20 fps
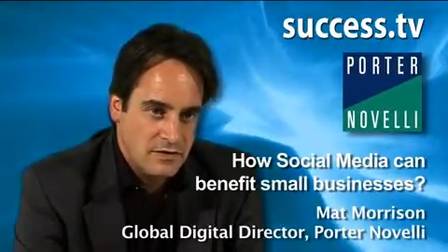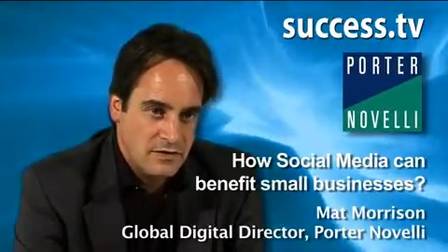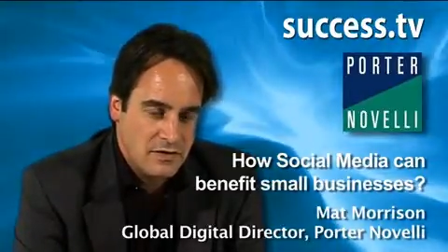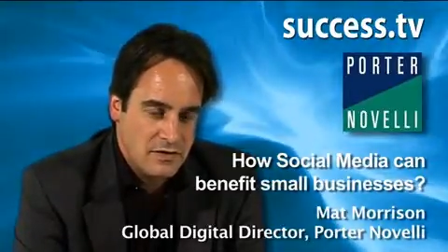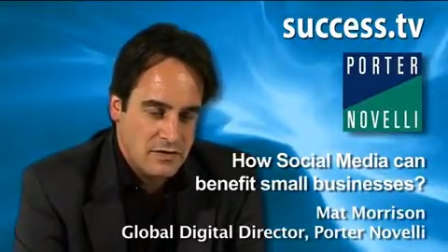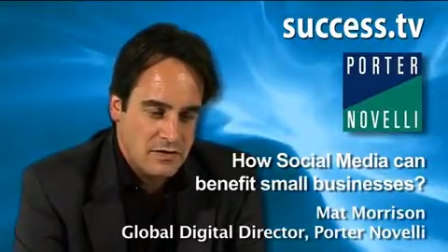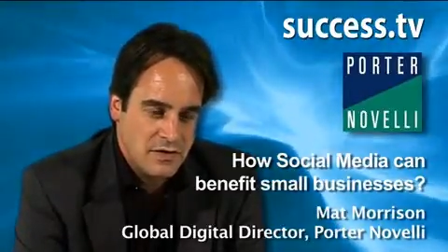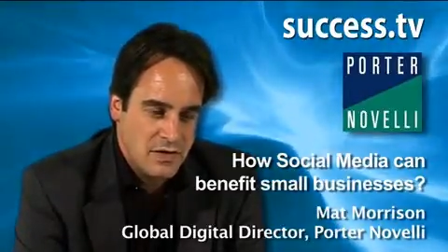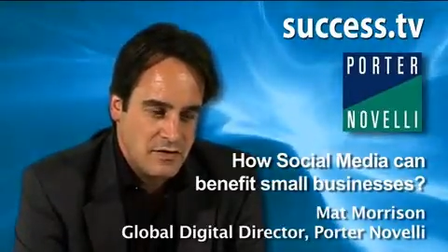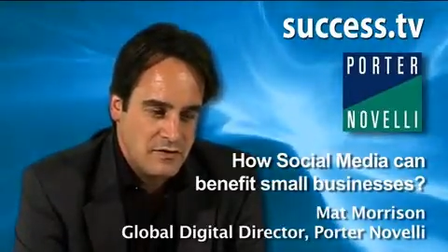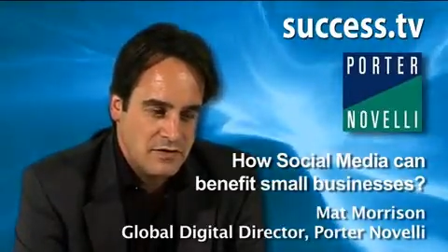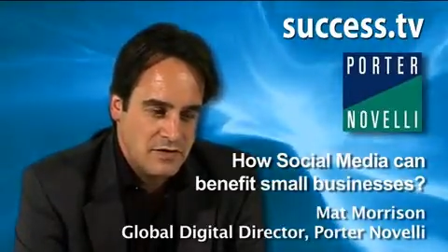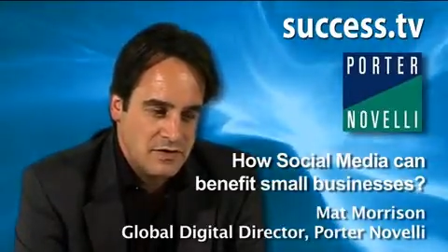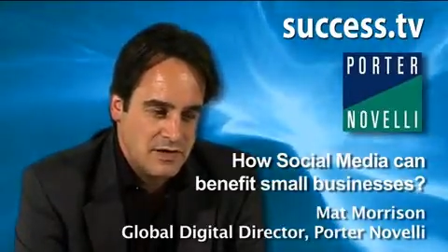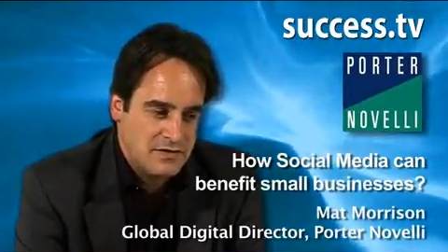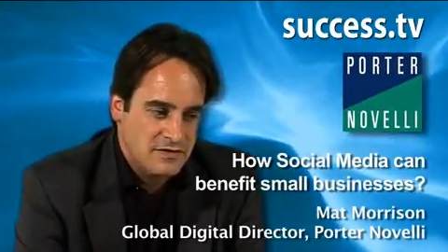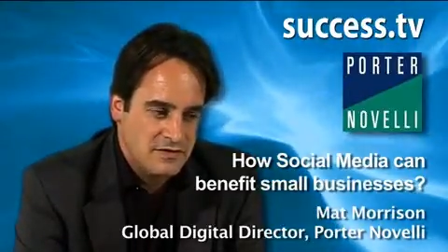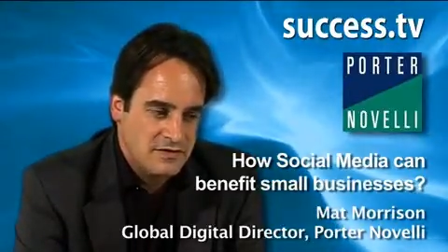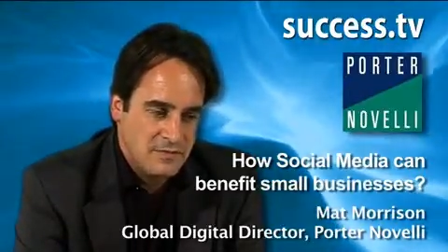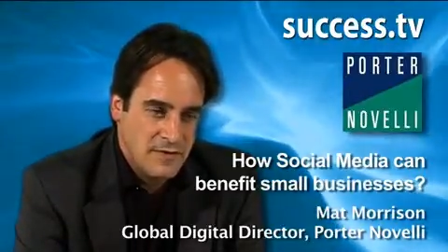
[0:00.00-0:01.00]
You don't
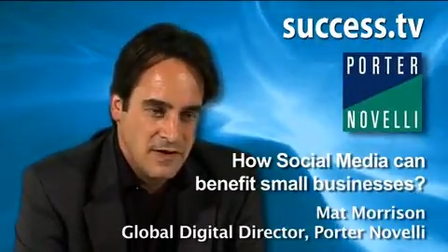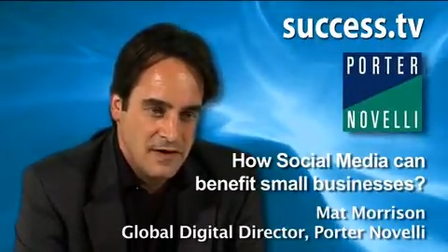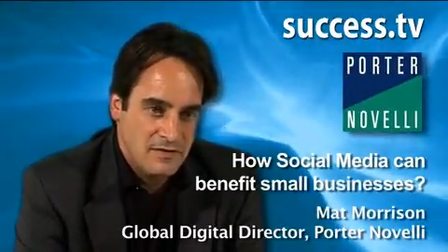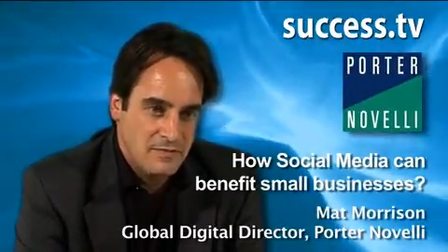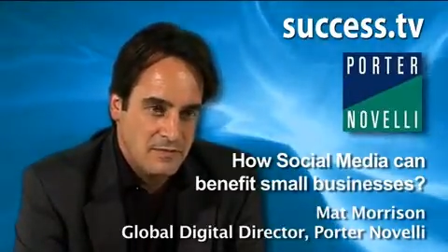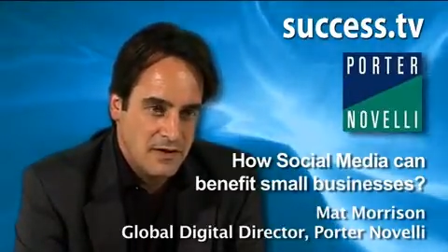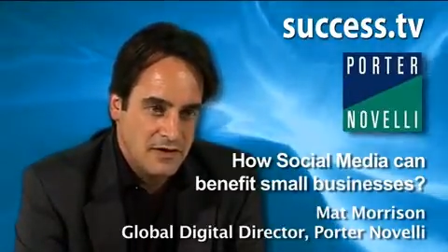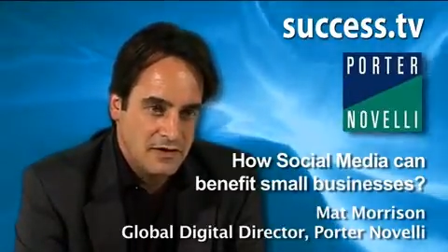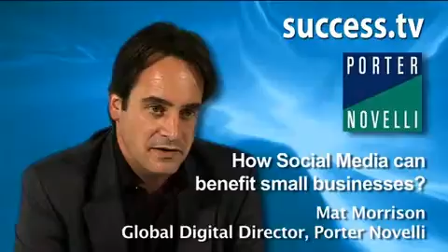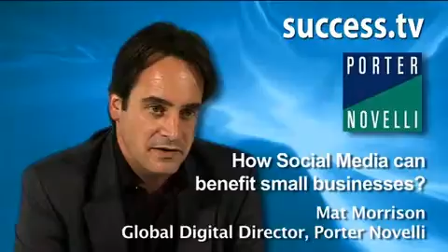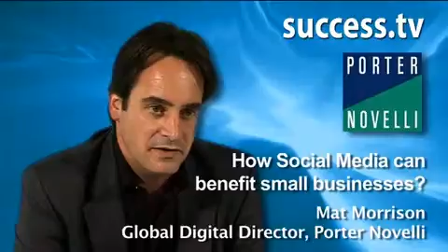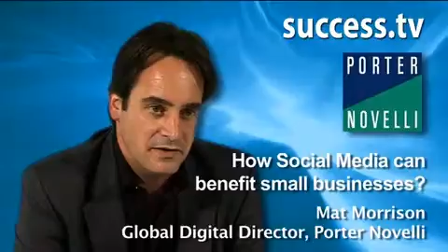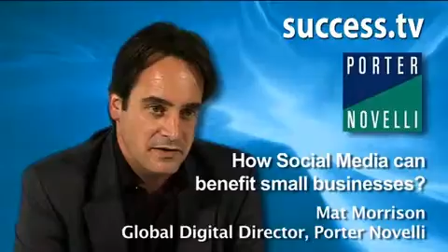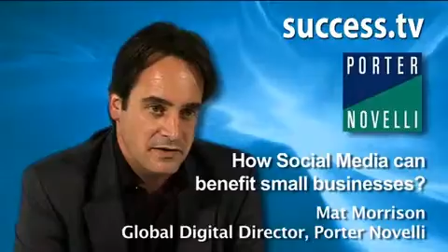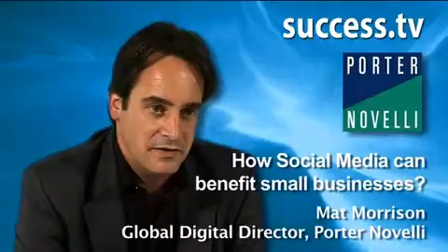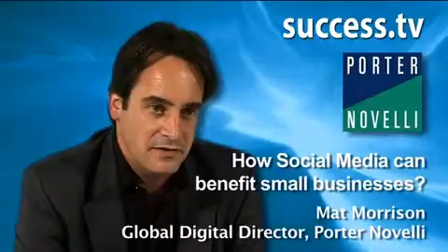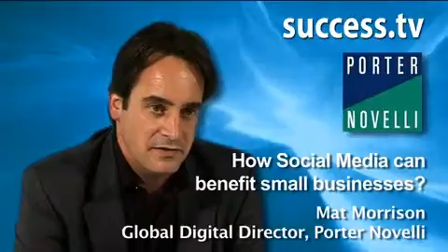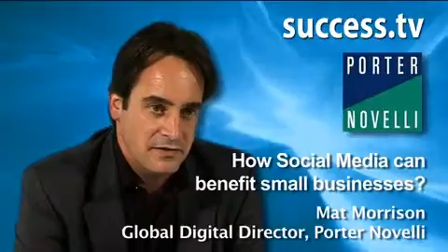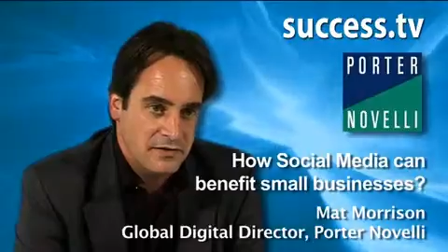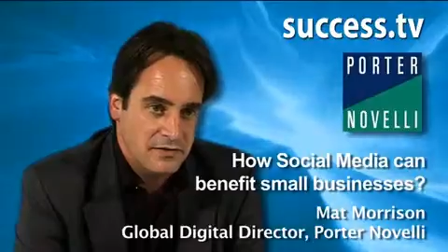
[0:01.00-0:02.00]
need to spend money
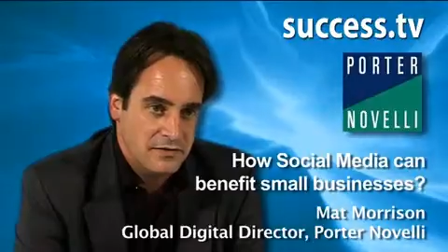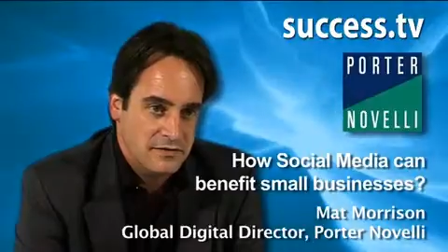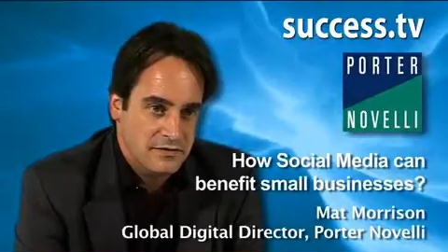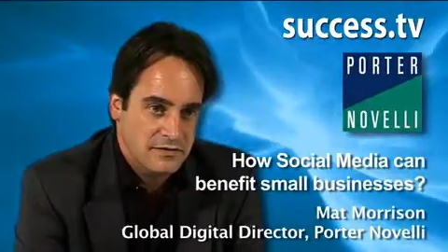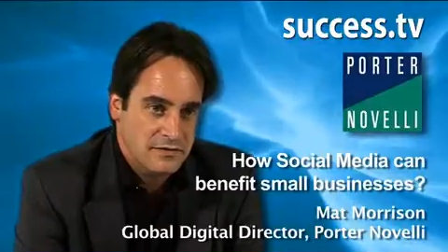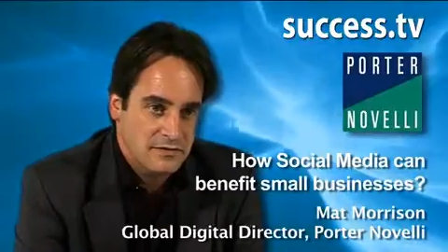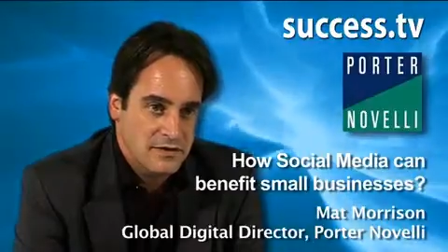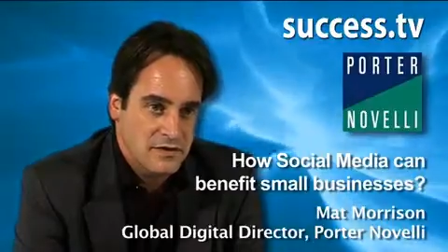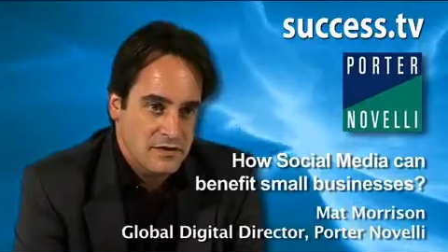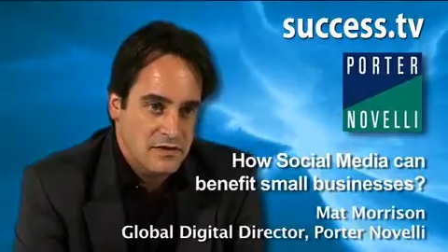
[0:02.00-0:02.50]
on this.